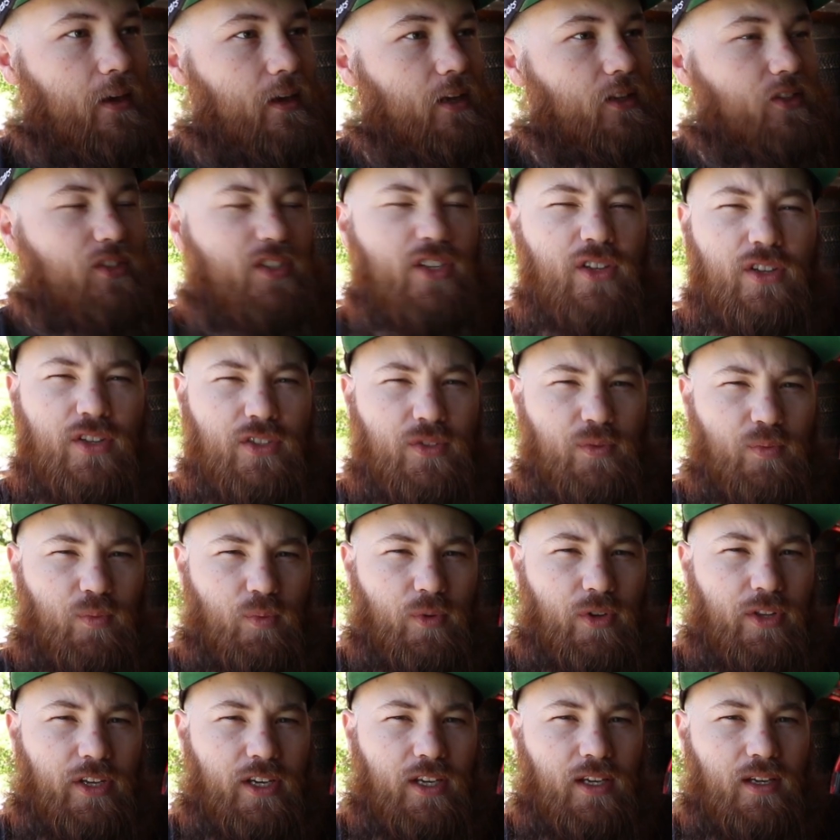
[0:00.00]
it still is
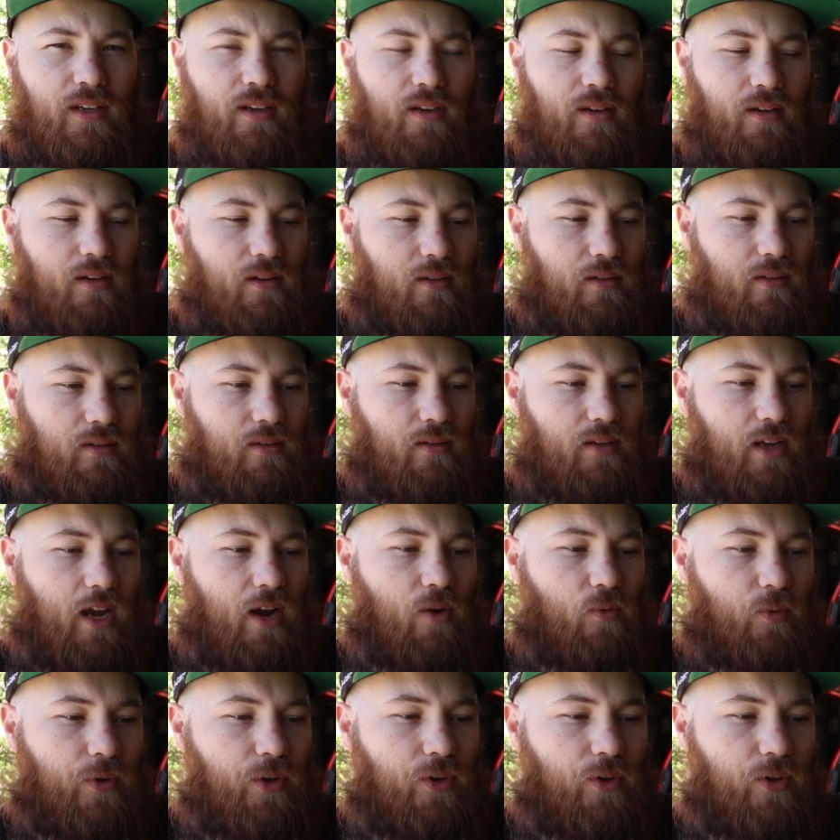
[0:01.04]
really not